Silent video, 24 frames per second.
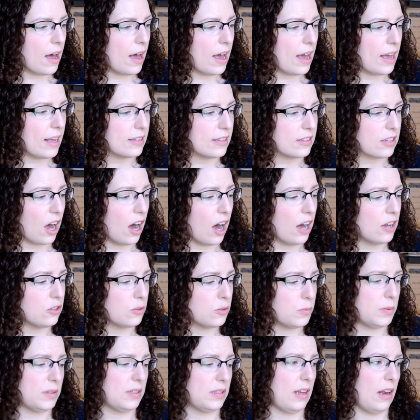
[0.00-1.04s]
It's 100%
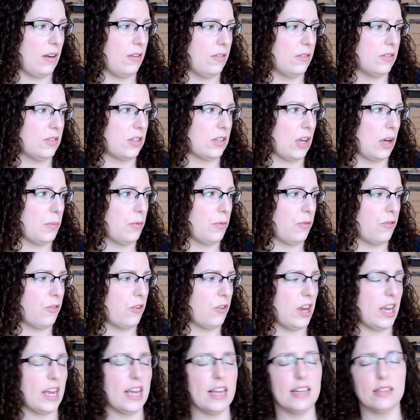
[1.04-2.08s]
soap
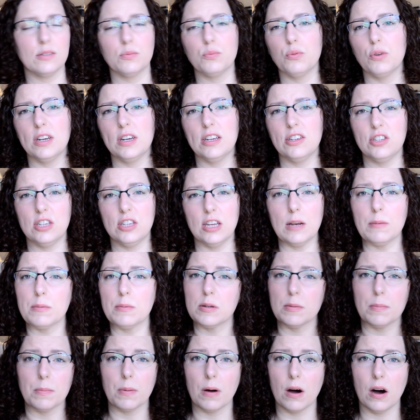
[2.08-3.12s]
free, it's pretty cheap to
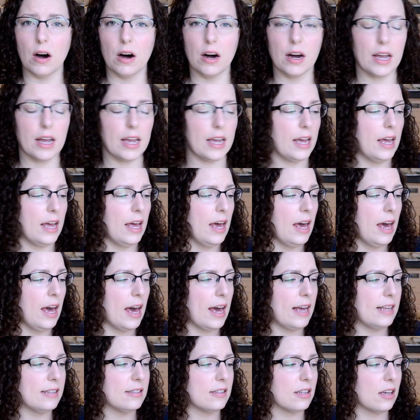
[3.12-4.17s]
buy.
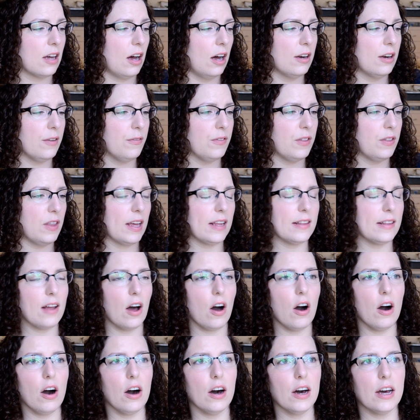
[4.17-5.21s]
It's the kind of thing that
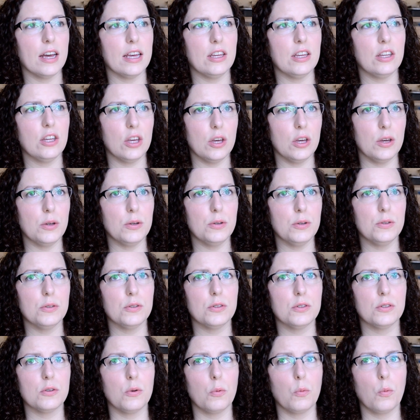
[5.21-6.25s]
I
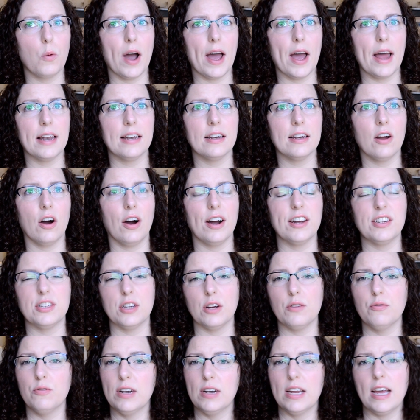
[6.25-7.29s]
use when I
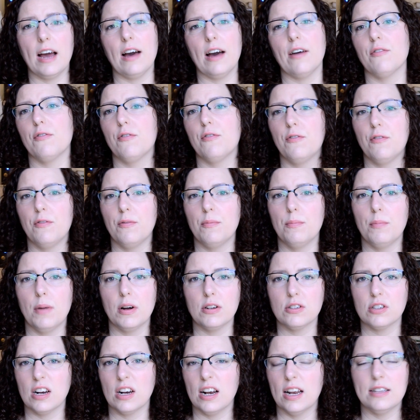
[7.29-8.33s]
don't really have
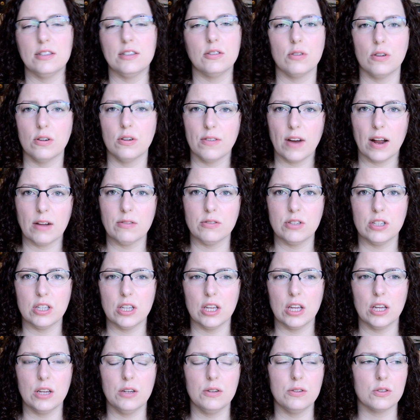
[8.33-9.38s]
much cleanser around to
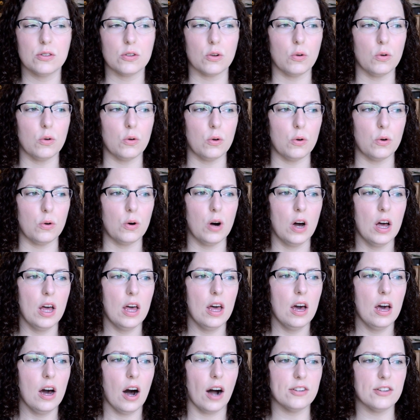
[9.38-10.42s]
use, or
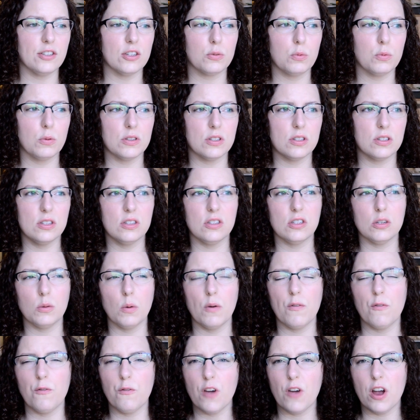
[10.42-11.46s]
I just want to do a
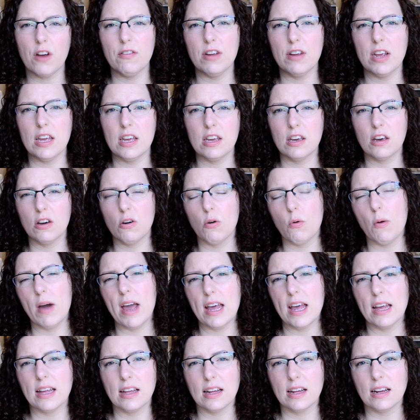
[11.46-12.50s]
very
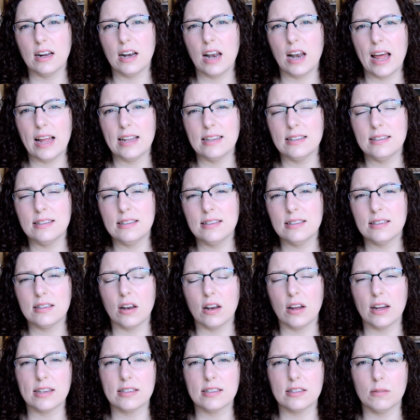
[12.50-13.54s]
quick cleanse,
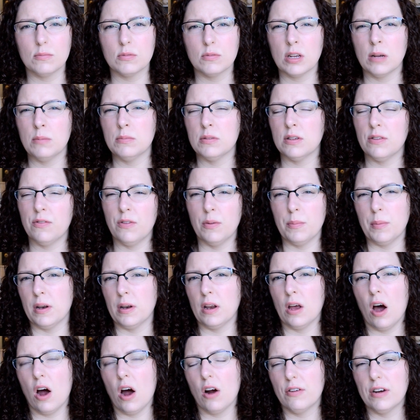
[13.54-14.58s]
like sometimes if I'm in a
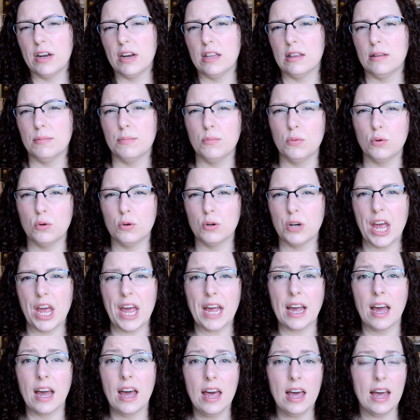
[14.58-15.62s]
hurry in the morning.
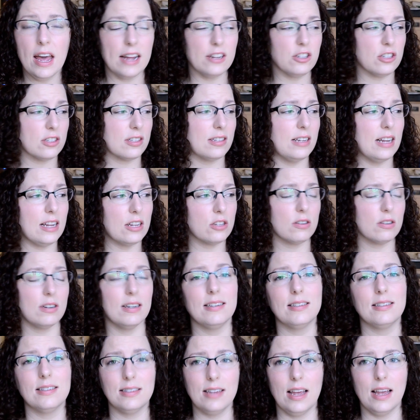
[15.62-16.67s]
It just literally
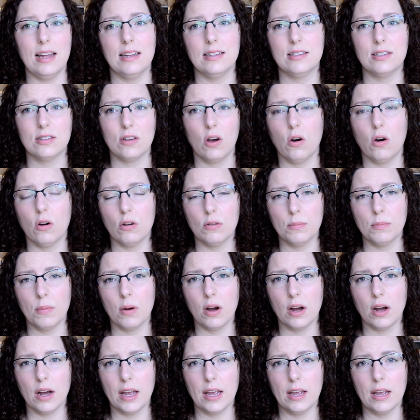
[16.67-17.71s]
sits on
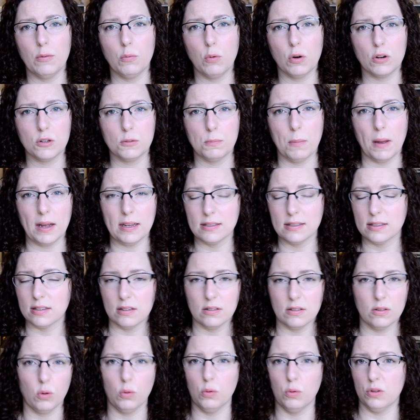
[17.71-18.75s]
my wash
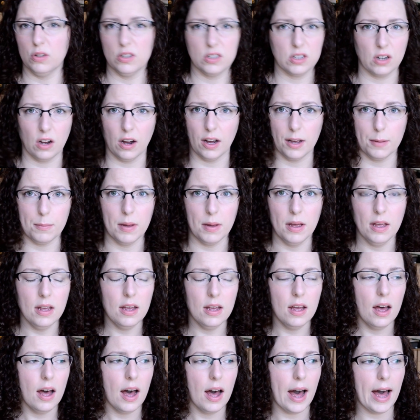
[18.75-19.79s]
basin all the time,
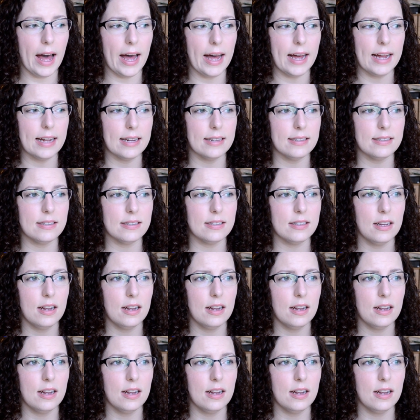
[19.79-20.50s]
and